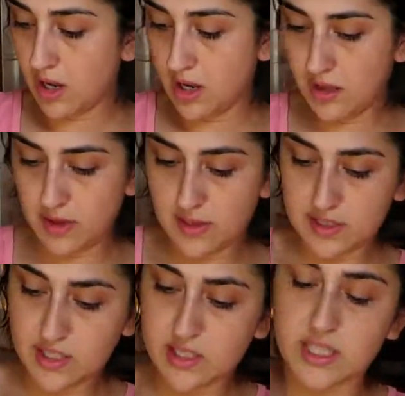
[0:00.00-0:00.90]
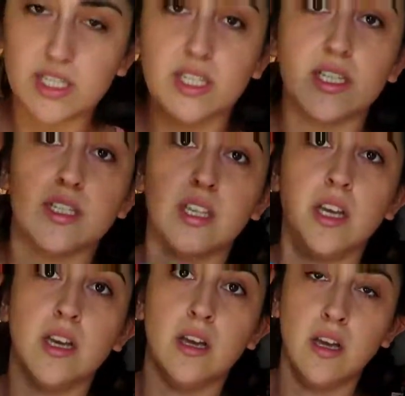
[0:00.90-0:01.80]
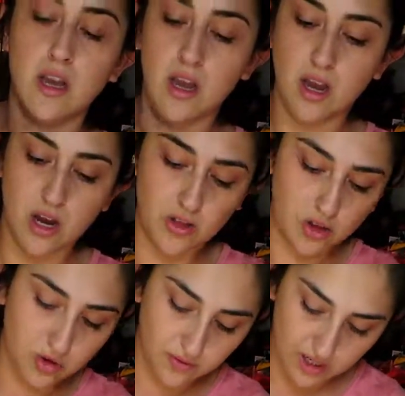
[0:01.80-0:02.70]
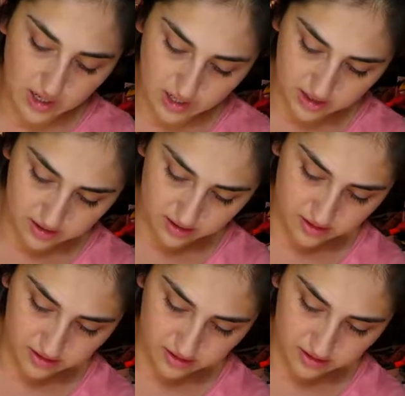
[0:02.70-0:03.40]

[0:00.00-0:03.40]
And then this is his other cobija.